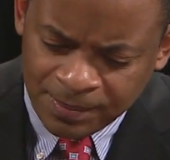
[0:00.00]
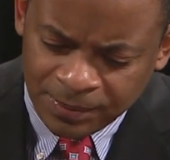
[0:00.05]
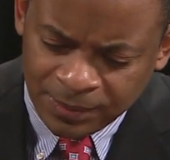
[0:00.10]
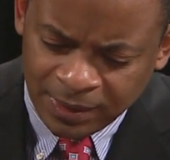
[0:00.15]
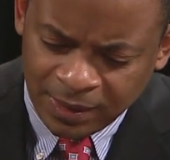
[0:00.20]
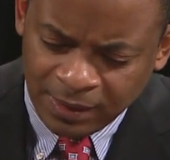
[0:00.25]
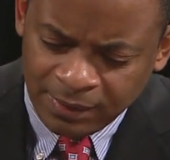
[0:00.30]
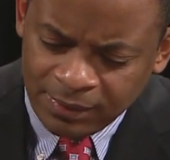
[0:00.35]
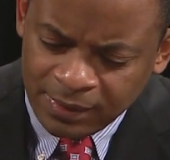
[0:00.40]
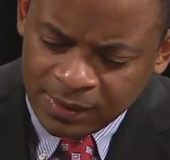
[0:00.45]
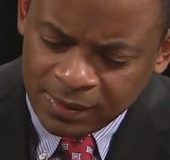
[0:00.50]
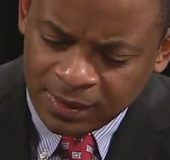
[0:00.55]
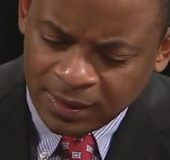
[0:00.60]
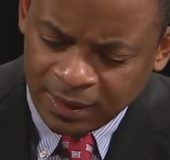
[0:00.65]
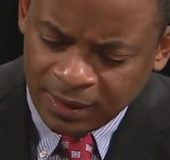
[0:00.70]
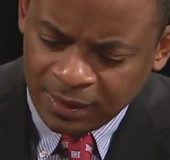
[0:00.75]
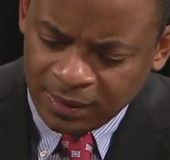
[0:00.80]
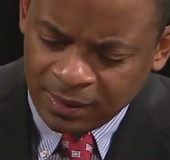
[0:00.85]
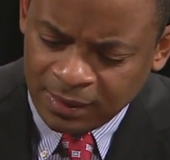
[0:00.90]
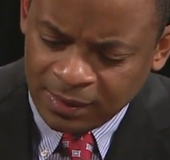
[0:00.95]
Given
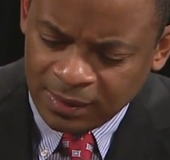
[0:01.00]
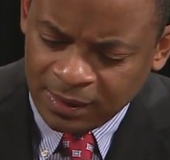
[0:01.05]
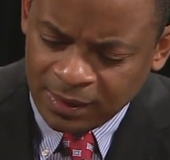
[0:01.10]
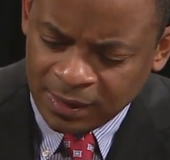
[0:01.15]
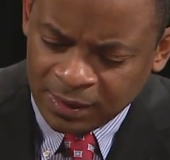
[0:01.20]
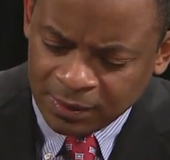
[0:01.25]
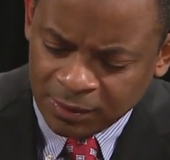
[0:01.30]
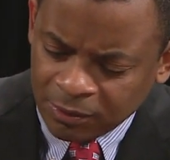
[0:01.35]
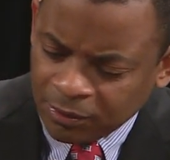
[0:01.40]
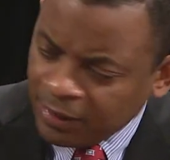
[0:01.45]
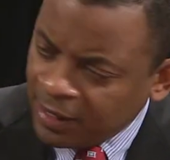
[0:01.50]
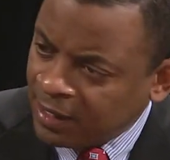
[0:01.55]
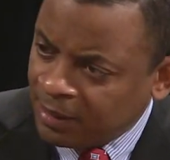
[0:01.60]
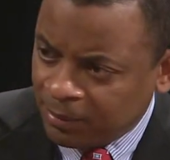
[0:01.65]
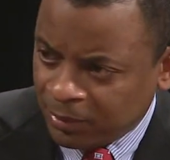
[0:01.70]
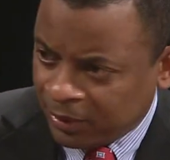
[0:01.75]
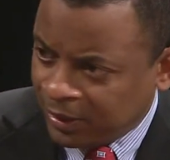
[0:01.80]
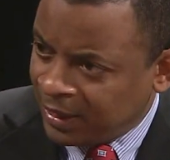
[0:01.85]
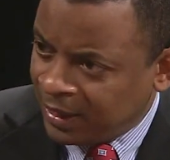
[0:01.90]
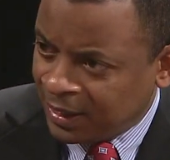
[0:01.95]
the
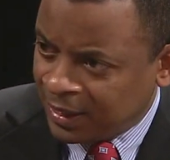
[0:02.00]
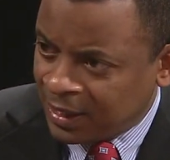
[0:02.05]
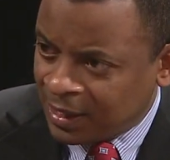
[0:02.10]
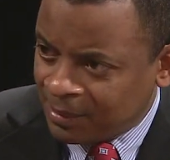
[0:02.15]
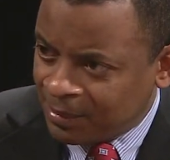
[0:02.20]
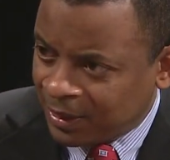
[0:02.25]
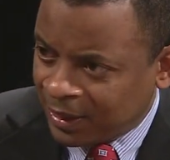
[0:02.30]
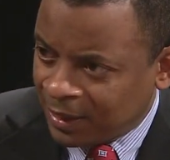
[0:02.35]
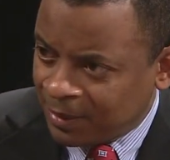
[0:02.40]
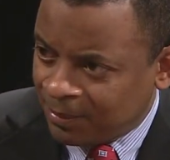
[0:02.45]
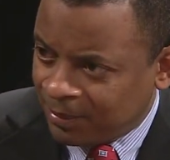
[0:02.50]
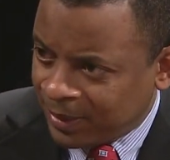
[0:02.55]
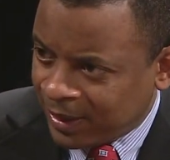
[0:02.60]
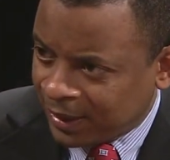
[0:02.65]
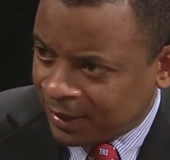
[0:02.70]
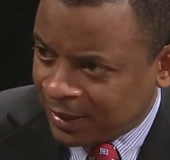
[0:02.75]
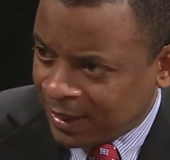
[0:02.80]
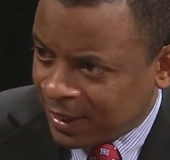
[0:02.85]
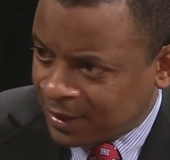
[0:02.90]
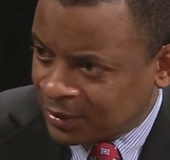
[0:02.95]
incredible economic
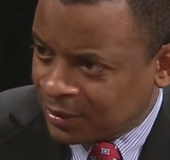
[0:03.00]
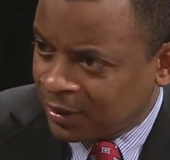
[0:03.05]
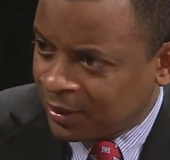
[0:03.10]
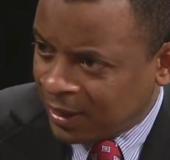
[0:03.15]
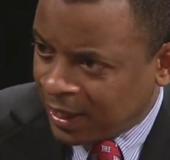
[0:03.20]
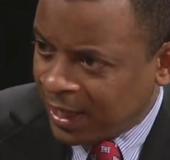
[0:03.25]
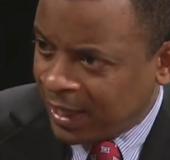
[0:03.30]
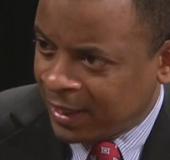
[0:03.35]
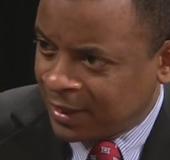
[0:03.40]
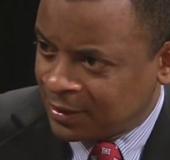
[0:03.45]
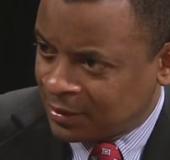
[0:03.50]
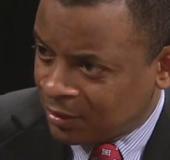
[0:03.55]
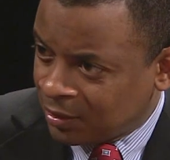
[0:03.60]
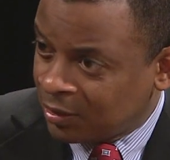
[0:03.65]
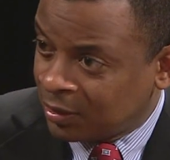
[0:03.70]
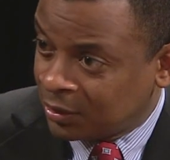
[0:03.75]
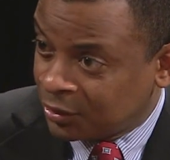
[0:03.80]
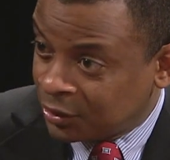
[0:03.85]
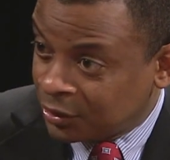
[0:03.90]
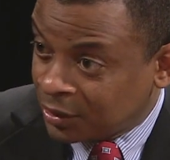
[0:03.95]
impact NASCAR has
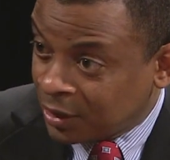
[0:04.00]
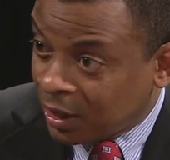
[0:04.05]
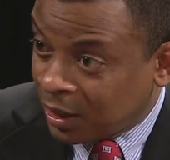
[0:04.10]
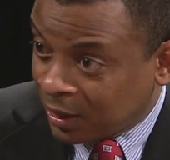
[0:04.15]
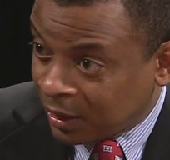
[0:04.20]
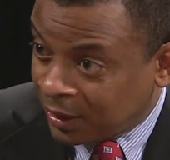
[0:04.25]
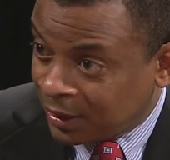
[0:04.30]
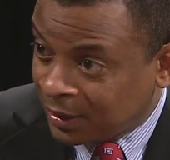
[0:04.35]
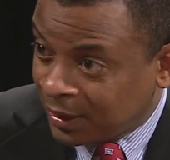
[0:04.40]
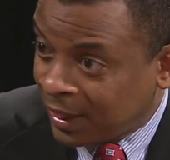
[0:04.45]
on Charlotte